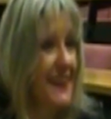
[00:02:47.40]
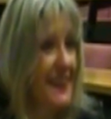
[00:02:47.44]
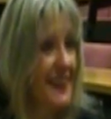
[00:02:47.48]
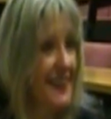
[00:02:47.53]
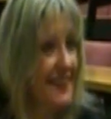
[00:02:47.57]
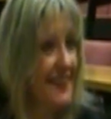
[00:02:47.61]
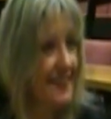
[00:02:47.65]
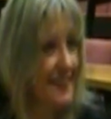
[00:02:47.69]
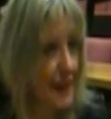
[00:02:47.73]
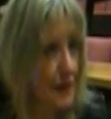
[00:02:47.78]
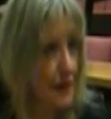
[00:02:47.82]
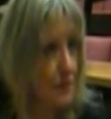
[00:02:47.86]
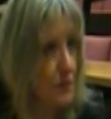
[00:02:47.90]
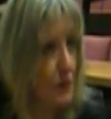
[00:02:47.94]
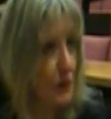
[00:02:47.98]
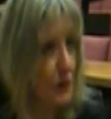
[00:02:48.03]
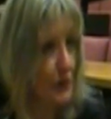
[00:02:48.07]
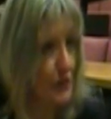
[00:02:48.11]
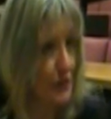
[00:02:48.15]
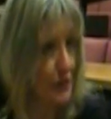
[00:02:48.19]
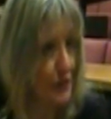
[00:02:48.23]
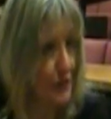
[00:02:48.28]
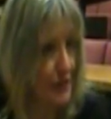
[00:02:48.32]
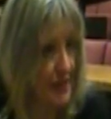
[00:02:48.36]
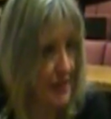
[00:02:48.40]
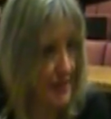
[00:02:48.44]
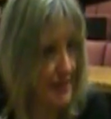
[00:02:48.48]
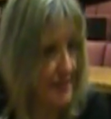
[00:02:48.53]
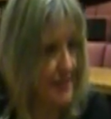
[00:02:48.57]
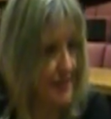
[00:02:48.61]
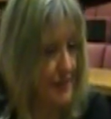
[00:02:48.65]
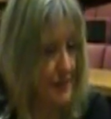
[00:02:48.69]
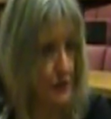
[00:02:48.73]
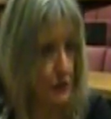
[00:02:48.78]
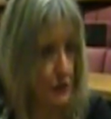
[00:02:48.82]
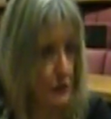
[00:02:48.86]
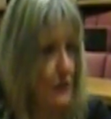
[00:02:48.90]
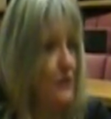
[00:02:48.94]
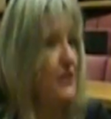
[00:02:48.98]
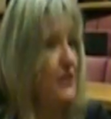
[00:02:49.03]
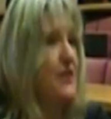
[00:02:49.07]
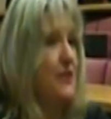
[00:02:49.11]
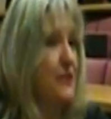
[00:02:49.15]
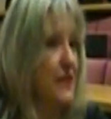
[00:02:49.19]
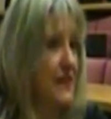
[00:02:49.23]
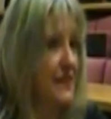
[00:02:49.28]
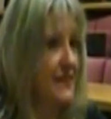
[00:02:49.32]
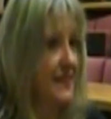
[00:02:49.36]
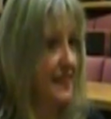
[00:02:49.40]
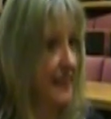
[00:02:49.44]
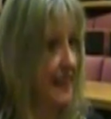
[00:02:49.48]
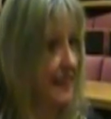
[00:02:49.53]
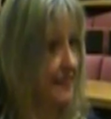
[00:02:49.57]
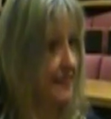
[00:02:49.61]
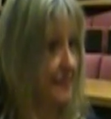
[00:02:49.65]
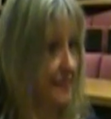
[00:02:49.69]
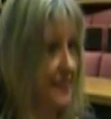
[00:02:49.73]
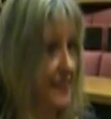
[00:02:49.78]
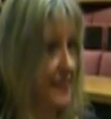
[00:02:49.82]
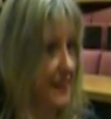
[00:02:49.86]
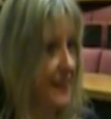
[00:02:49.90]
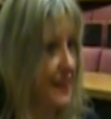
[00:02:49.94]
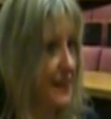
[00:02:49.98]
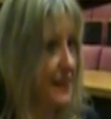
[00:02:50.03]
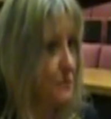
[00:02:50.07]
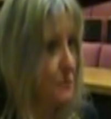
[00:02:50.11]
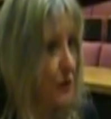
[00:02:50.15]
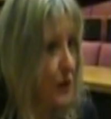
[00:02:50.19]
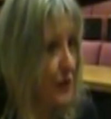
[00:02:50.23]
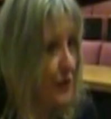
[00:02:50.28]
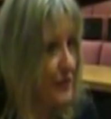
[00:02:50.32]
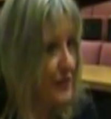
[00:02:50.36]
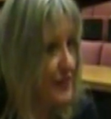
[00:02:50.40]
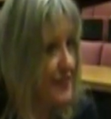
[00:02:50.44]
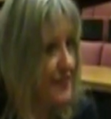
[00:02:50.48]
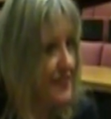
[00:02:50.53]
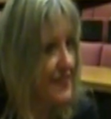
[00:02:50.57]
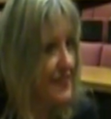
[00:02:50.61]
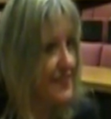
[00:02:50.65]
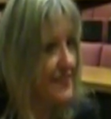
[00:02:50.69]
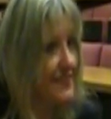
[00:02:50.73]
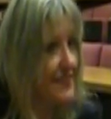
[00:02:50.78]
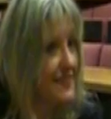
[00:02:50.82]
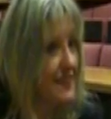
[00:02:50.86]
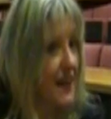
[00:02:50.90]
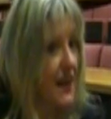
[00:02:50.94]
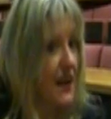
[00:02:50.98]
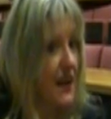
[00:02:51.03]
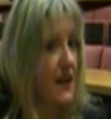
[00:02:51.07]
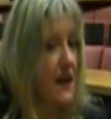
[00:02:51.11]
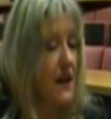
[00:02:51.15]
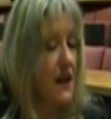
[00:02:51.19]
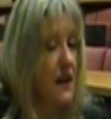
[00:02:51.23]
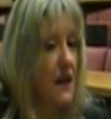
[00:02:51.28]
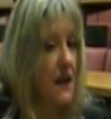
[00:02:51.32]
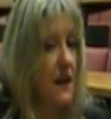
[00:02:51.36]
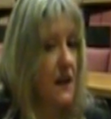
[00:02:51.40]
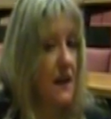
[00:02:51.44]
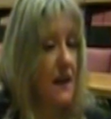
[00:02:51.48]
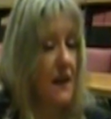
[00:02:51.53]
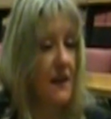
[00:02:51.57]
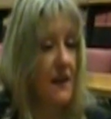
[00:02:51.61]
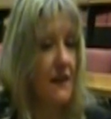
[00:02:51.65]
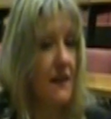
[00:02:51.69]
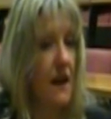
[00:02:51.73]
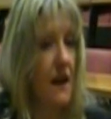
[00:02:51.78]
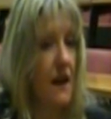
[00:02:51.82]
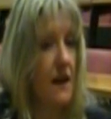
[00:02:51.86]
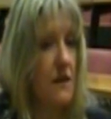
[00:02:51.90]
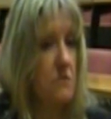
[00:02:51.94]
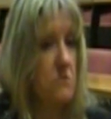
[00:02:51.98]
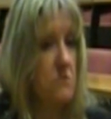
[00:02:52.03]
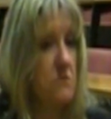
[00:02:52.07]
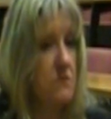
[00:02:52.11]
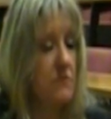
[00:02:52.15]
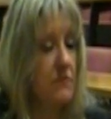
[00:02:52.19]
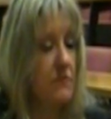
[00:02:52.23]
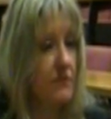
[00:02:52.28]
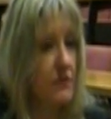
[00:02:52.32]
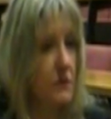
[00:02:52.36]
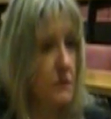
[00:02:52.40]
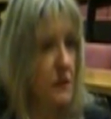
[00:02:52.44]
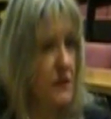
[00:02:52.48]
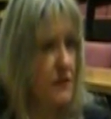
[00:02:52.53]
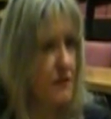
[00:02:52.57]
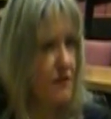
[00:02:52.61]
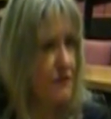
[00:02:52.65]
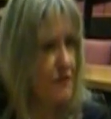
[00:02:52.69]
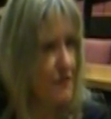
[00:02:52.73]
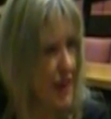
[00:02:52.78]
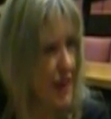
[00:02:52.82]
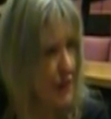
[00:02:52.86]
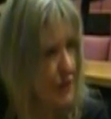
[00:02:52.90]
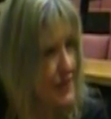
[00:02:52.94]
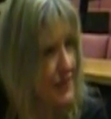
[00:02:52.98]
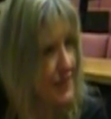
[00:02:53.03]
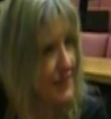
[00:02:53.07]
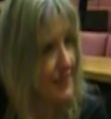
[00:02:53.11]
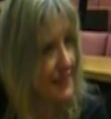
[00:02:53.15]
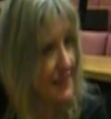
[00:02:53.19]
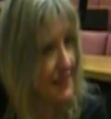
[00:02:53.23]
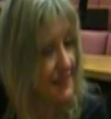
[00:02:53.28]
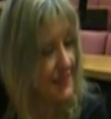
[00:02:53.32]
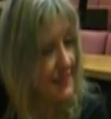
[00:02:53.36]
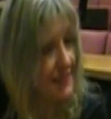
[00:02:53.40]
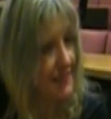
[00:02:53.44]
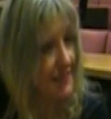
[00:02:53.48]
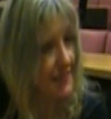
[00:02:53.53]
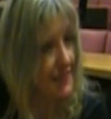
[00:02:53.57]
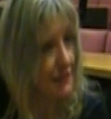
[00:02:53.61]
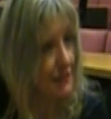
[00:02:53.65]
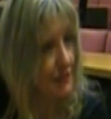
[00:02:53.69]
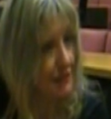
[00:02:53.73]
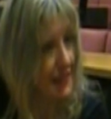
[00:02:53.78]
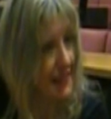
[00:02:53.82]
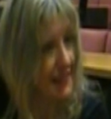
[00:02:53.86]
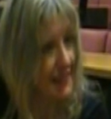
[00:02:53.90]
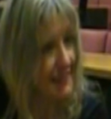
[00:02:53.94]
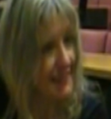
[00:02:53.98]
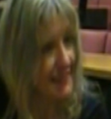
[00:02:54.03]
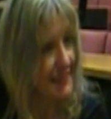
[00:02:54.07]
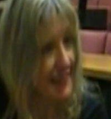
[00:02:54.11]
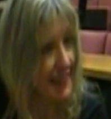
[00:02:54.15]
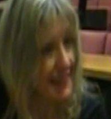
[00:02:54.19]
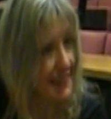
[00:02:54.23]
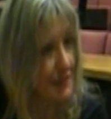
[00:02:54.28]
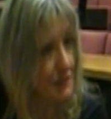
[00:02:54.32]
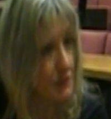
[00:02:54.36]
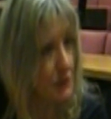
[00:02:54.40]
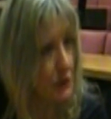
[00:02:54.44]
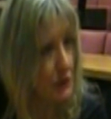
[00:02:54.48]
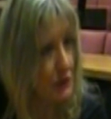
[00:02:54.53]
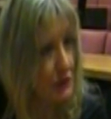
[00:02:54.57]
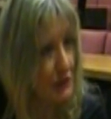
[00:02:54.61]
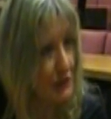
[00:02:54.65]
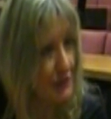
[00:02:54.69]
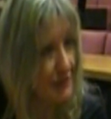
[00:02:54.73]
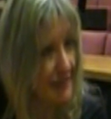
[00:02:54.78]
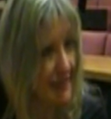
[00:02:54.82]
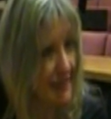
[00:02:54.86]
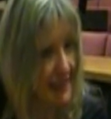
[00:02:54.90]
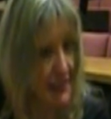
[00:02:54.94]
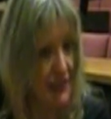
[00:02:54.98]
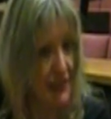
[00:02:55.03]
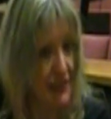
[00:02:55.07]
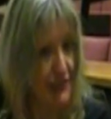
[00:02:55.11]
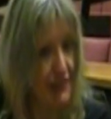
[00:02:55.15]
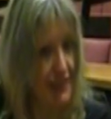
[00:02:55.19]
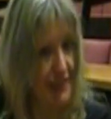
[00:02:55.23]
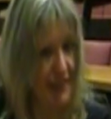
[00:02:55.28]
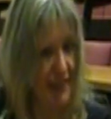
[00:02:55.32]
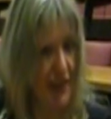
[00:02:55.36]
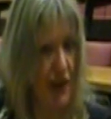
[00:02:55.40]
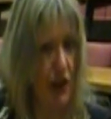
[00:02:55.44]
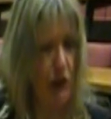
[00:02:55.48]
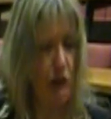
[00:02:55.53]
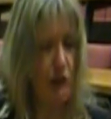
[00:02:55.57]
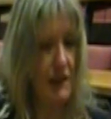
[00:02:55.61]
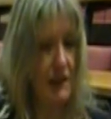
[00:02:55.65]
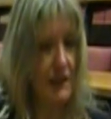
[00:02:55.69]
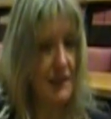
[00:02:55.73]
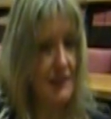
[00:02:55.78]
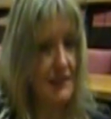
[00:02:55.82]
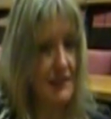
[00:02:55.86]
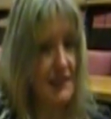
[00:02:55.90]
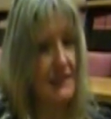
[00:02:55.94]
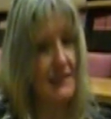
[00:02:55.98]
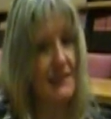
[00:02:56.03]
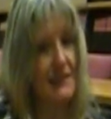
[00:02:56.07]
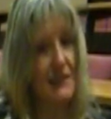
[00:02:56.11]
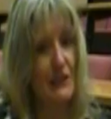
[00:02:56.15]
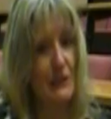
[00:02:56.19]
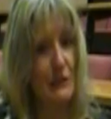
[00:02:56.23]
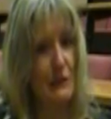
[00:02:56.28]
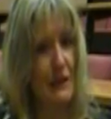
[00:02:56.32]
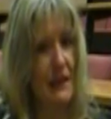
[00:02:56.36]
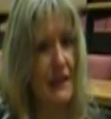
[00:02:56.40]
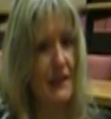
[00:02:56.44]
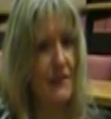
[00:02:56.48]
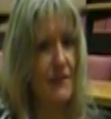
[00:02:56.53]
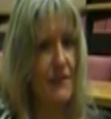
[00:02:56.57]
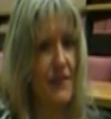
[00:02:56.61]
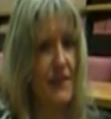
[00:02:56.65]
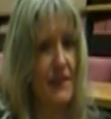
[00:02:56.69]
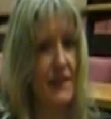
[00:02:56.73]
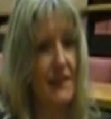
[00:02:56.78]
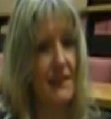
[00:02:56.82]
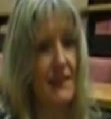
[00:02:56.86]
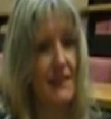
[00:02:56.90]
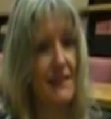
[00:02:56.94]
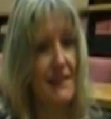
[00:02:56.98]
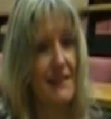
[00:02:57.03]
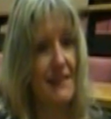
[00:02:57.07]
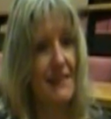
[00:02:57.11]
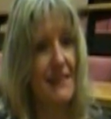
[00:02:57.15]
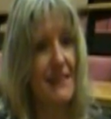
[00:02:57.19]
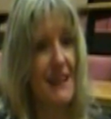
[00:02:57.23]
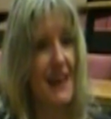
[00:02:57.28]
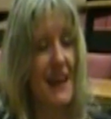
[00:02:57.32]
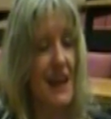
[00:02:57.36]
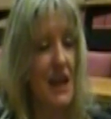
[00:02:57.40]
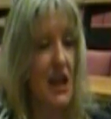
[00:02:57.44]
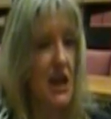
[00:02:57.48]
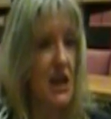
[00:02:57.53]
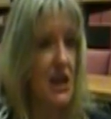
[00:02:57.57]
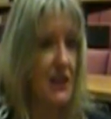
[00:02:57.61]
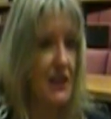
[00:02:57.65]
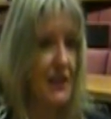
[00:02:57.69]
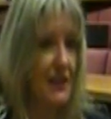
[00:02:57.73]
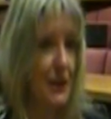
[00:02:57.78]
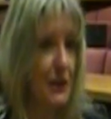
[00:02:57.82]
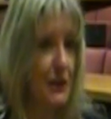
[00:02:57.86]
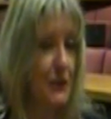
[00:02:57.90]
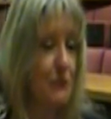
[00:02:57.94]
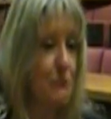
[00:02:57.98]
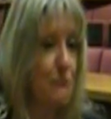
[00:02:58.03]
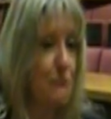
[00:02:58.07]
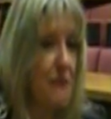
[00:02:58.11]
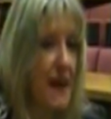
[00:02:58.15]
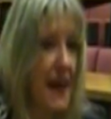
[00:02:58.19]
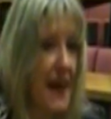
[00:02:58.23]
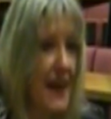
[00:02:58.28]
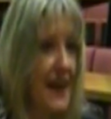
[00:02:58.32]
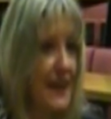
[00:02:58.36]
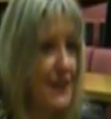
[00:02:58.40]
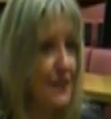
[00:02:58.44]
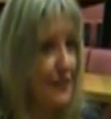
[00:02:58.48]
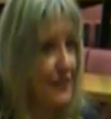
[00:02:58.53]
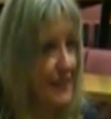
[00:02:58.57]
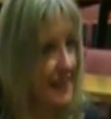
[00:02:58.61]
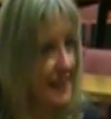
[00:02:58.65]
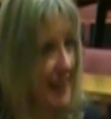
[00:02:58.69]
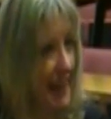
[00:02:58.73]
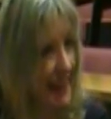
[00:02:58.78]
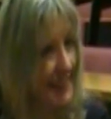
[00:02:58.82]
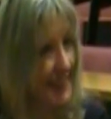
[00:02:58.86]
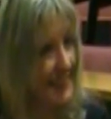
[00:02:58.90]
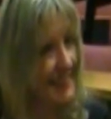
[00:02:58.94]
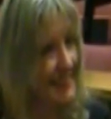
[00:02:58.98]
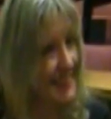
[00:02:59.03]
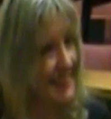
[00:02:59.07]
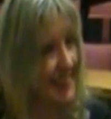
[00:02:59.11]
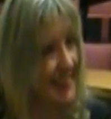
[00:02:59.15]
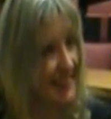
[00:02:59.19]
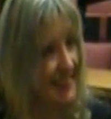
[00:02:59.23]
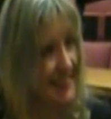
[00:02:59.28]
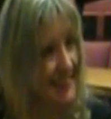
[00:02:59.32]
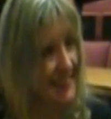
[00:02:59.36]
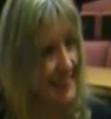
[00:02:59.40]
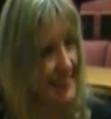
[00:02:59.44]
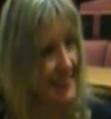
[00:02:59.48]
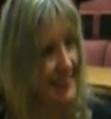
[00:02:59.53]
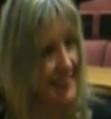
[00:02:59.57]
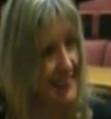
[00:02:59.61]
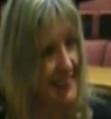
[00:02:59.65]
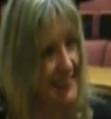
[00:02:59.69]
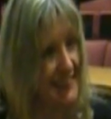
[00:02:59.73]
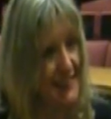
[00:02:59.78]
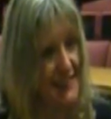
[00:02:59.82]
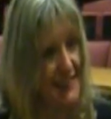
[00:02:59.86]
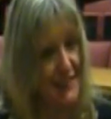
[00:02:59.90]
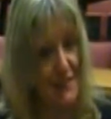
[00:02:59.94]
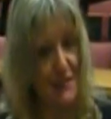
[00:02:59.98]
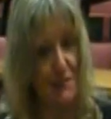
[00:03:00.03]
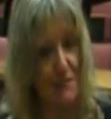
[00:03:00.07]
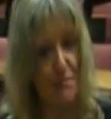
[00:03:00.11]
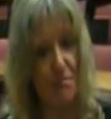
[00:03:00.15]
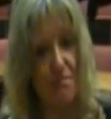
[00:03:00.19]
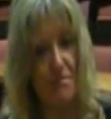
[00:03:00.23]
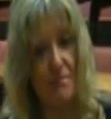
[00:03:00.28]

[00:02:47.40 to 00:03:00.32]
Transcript: examples of these sort of sophisticated thinking processes come from a very distantly related animal. So the whole idea that you have these, avian Einsteins, these